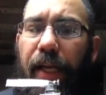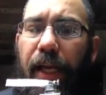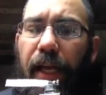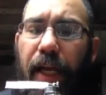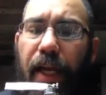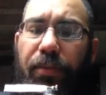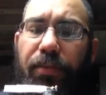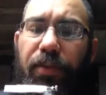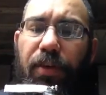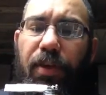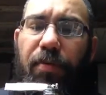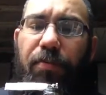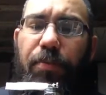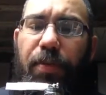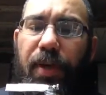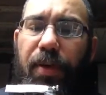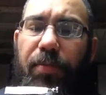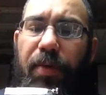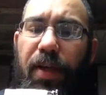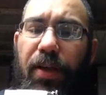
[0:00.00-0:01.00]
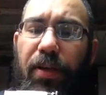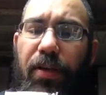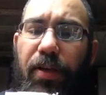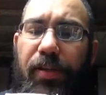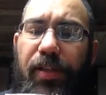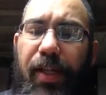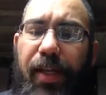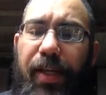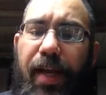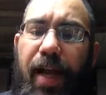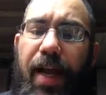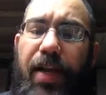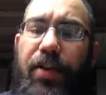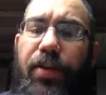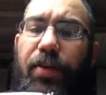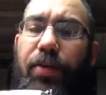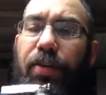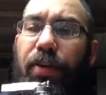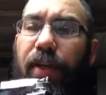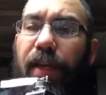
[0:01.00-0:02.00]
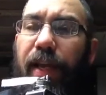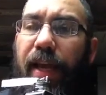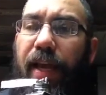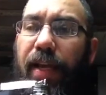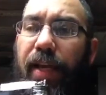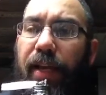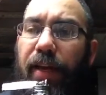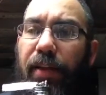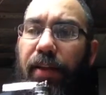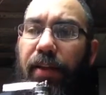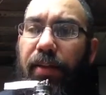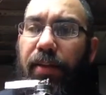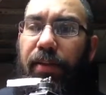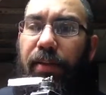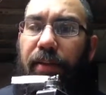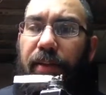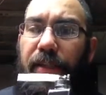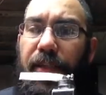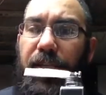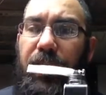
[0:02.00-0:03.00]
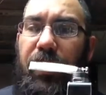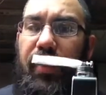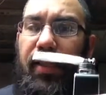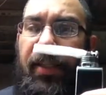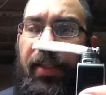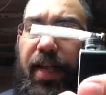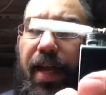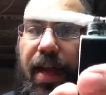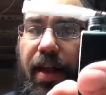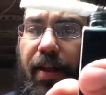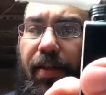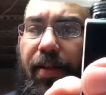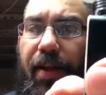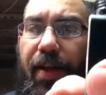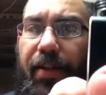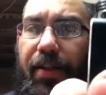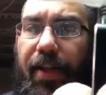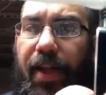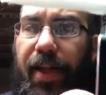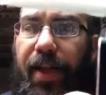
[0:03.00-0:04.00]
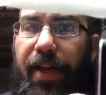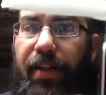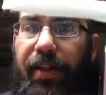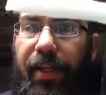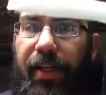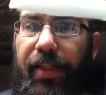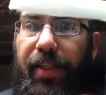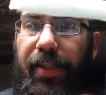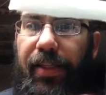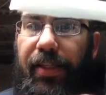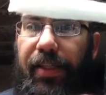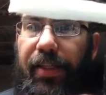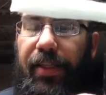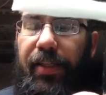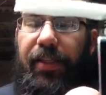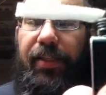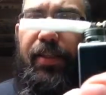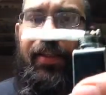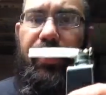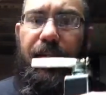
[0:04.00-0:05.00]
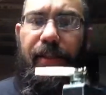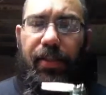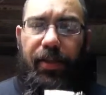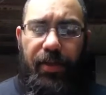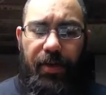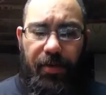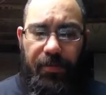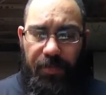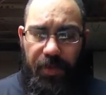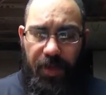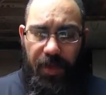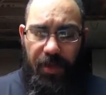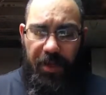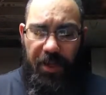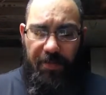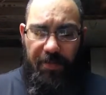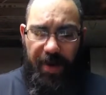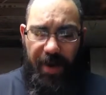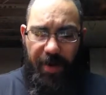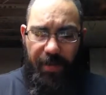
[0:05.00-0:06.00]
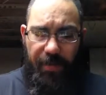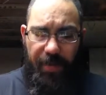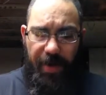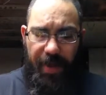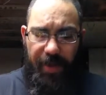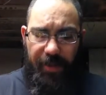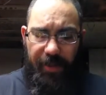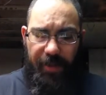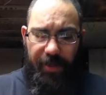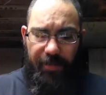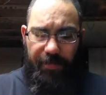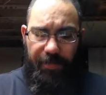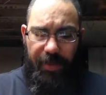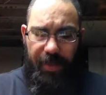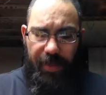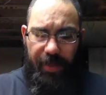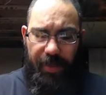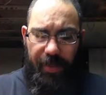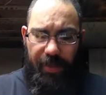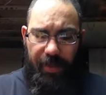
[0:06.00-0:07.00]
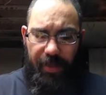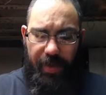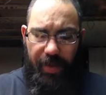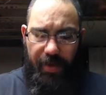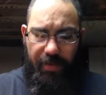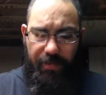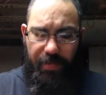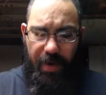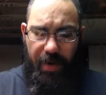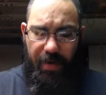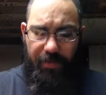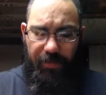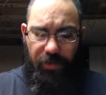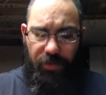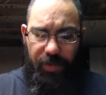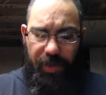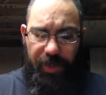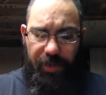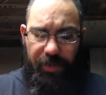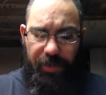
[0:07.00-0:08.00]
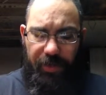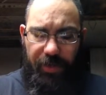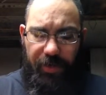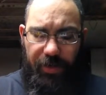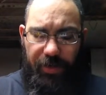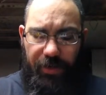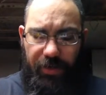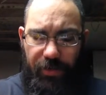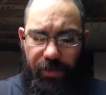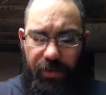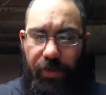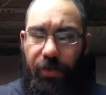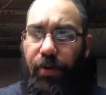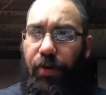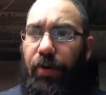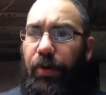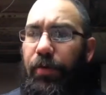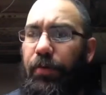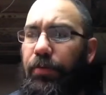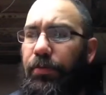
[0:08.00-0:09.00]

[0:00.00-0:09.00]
if you have big meat hooks like I do and you can't get a decent tail on that, like this is, you might want something like a pair of tweezers or